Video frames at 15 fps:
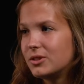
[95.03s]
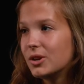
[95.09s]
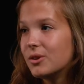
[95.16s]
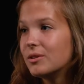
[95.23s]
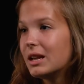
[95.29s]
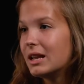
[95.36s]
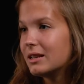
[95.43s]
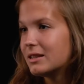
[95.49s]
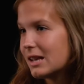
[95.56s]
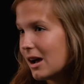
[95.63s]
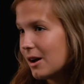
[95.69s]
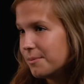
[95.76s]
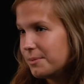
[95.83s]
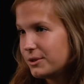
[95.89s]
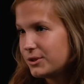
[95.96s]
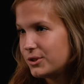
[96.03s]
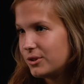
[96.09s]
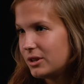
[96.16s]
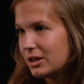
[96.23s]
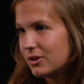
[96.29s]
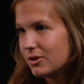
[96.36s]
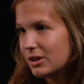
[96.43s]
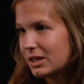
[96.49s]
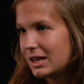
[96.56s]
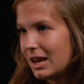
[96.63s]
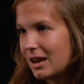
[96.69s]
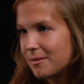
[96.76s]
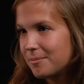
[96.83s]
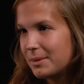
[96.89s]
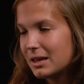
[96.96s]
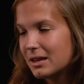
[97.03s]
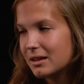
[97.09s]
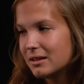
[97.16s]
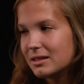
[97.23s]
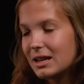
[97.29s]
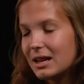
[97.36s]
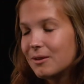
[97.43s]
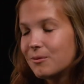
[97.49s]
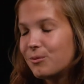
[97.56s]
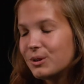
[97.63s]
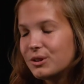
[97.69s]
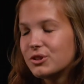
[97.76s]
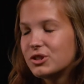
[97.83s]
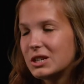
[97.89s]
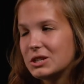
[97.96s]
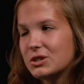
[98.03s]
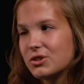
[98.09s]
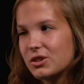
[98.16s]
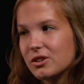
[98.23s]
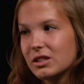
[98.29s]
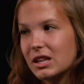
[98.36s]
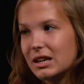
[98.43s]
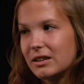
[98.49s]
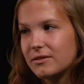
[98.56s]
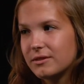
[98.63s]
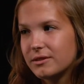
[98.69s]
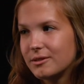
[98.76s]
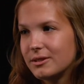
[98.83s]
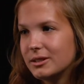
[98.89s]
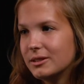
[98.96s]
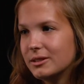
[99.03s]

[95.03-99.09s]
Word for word: donate to help a student go to camp, because it will change their life.